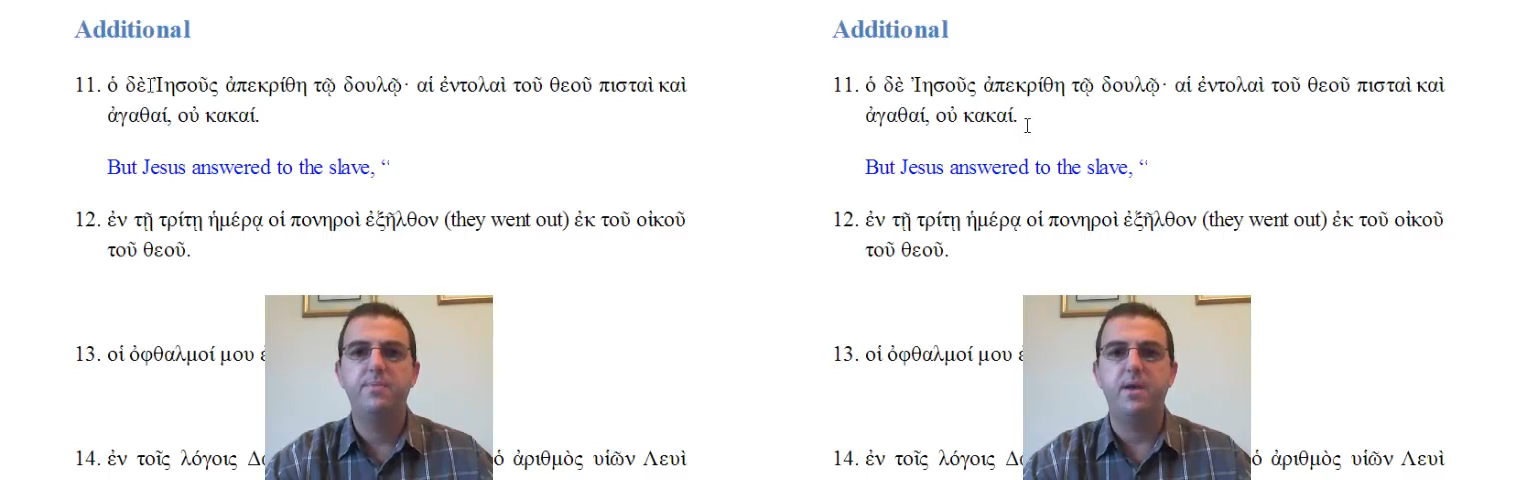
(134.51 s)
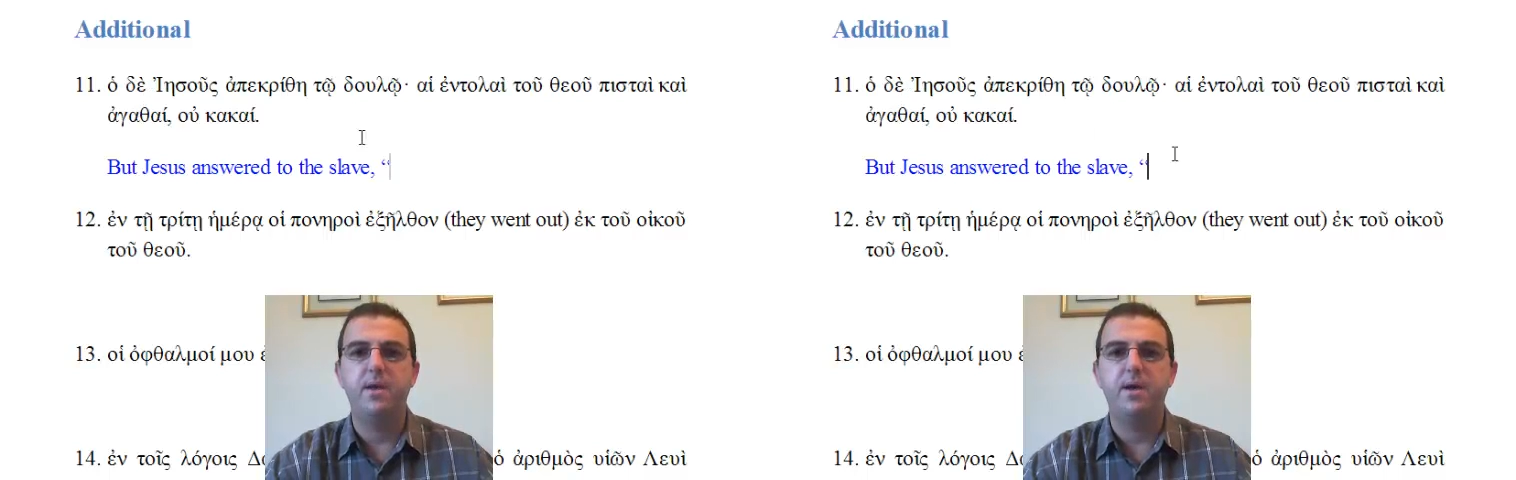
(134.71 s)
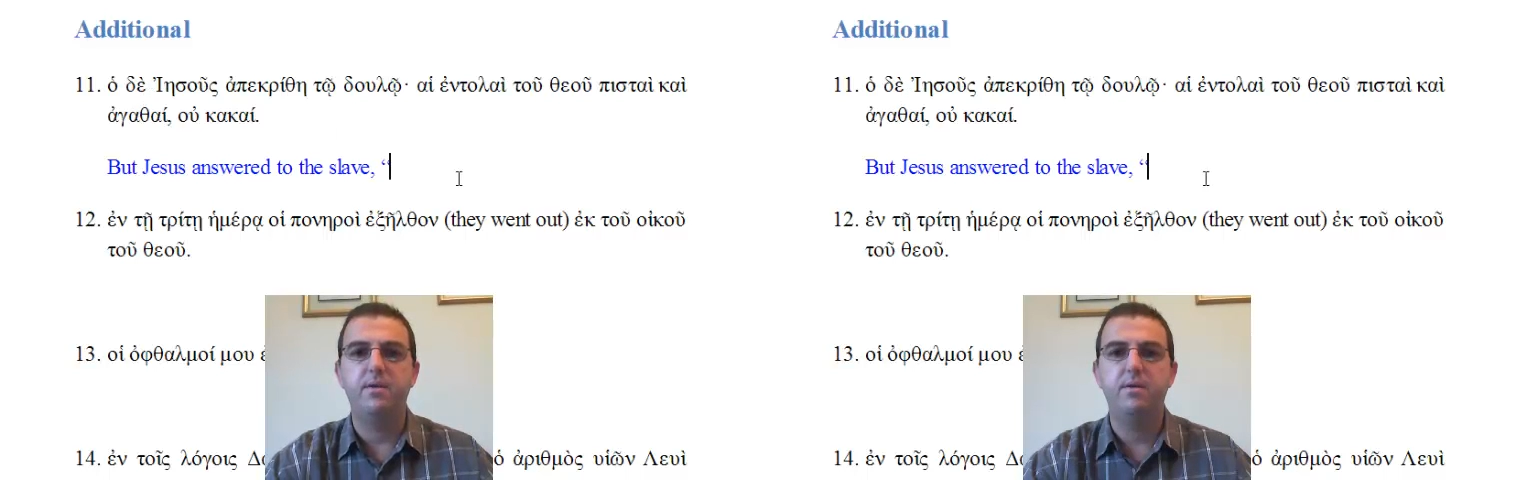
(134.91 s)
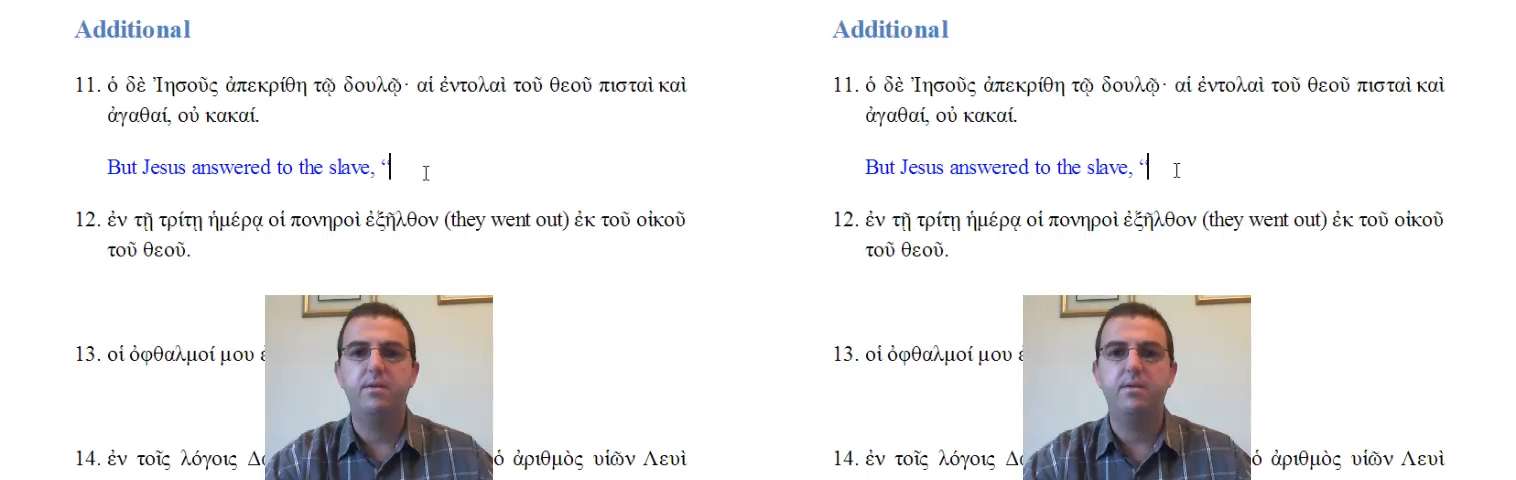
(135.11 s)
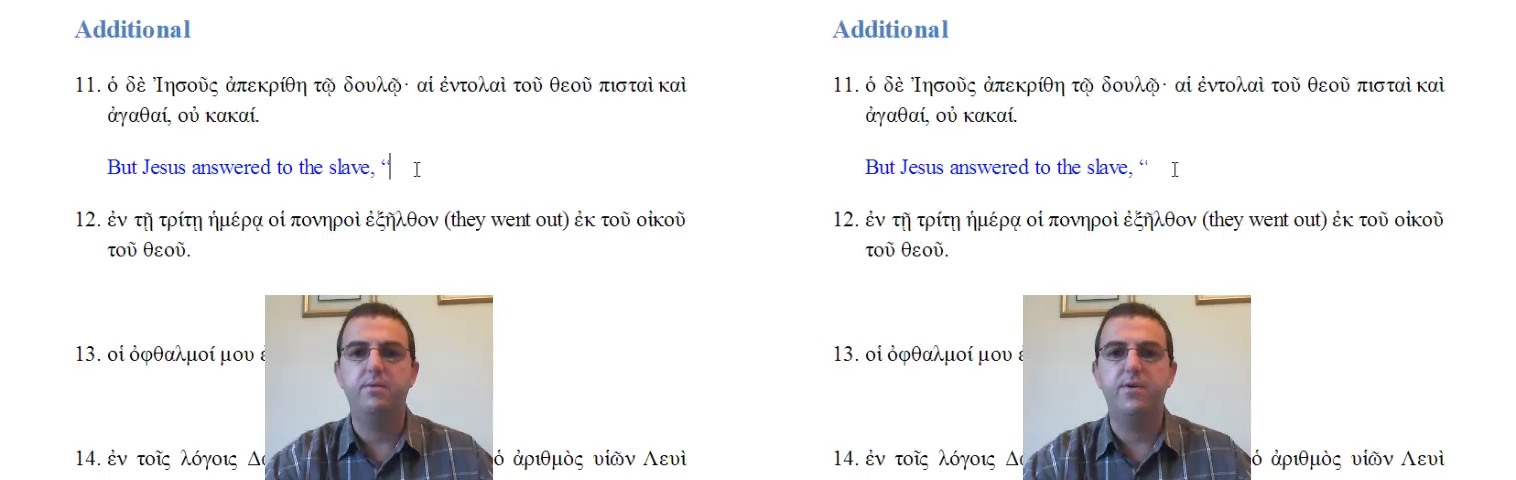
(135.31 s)
and
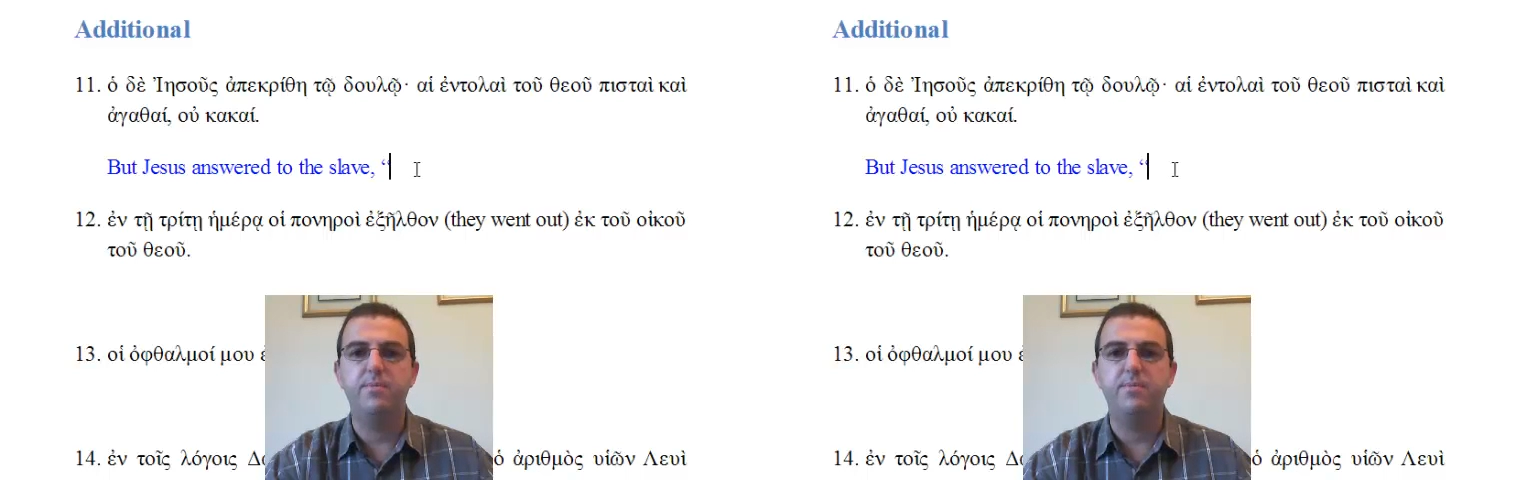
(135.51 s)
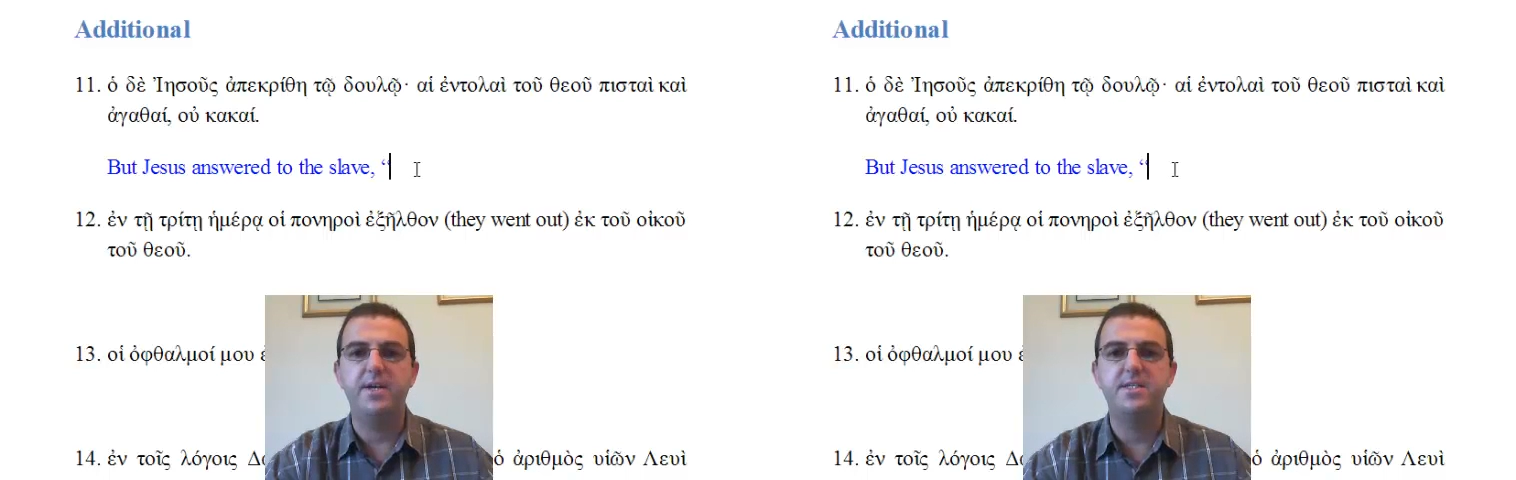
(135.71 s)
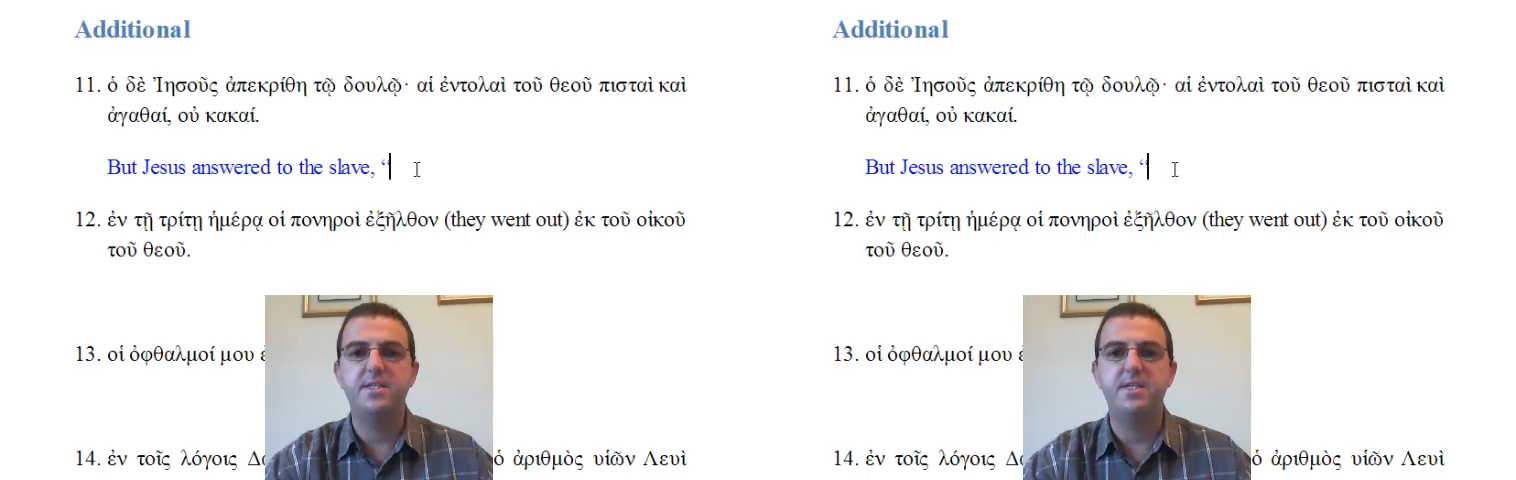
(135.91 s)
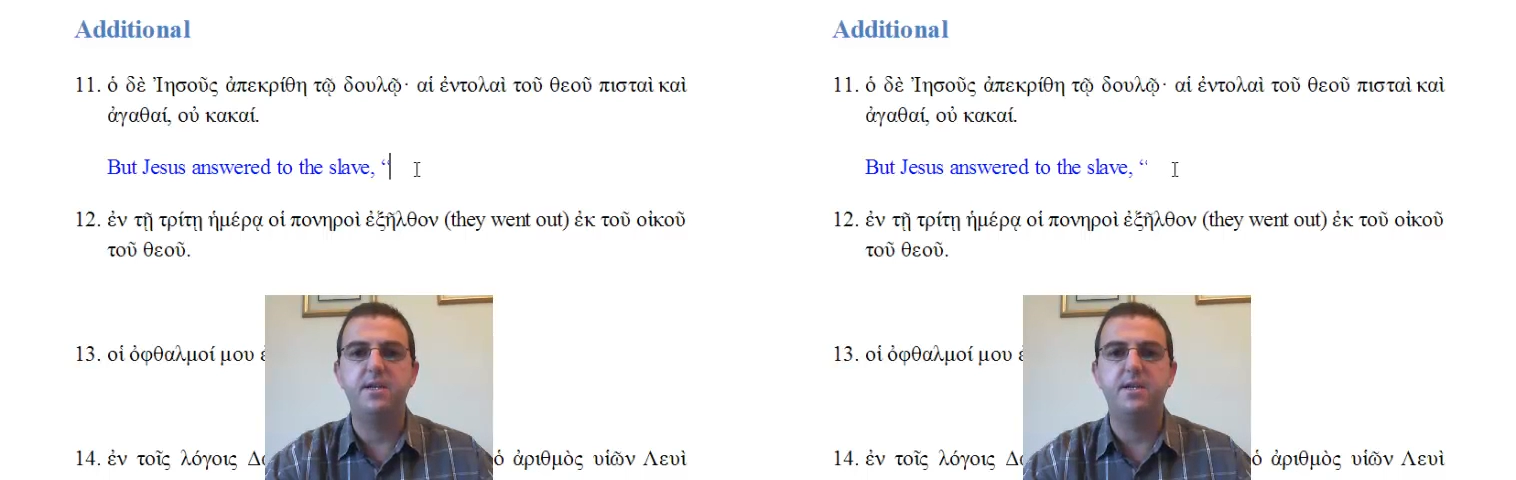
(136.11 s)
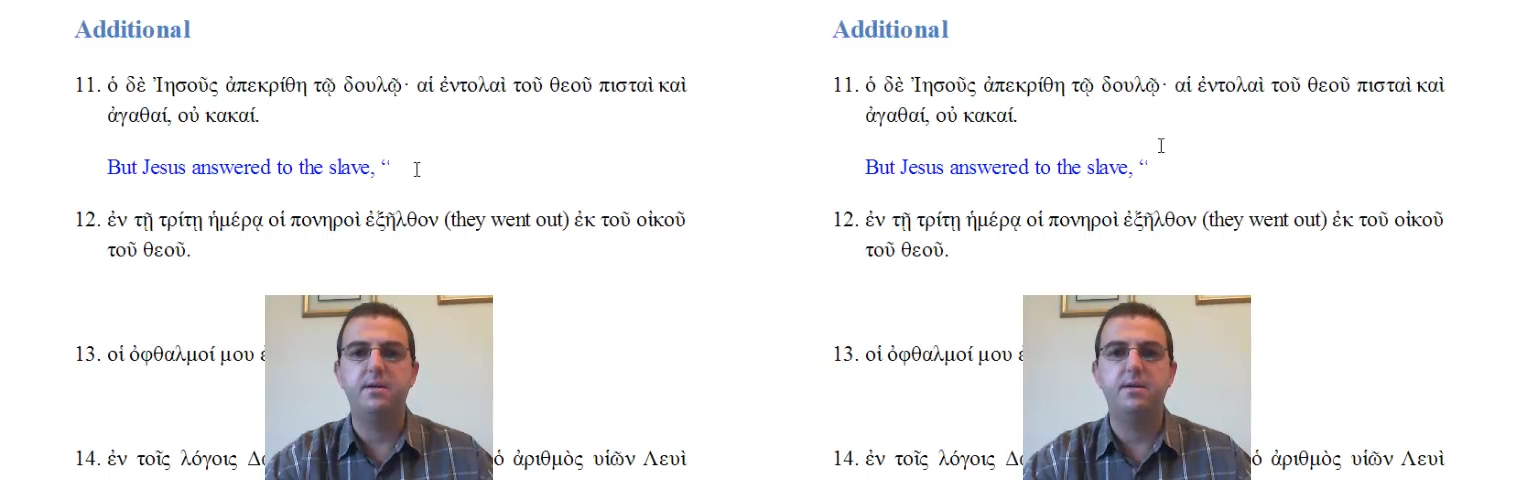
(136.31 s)
the verb
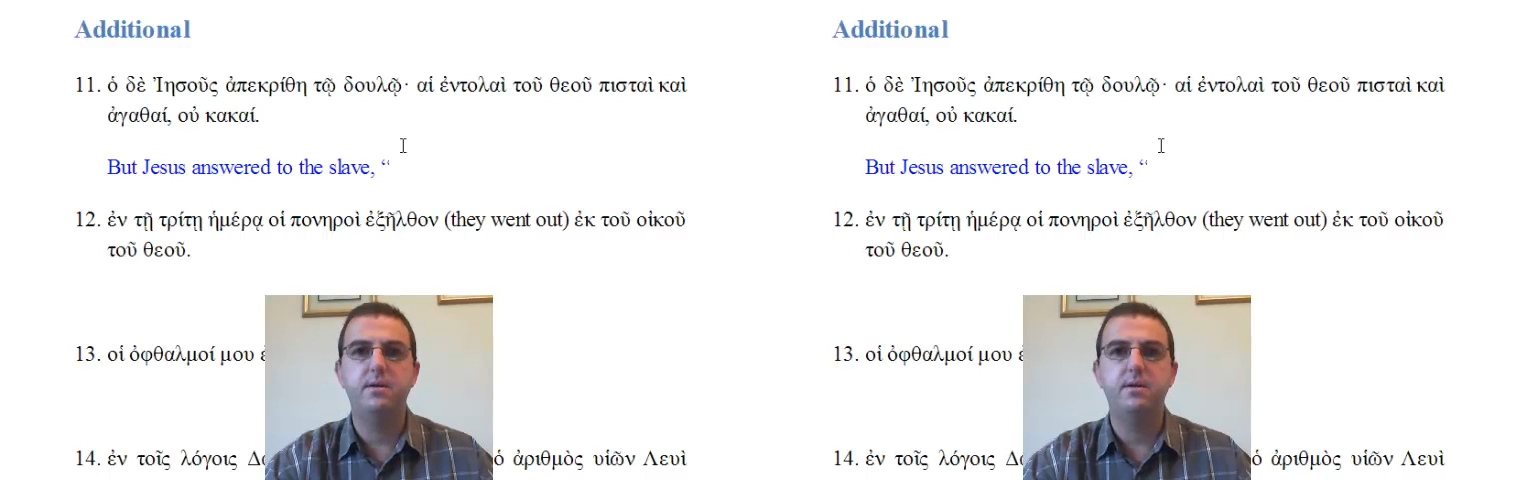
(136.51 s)
estin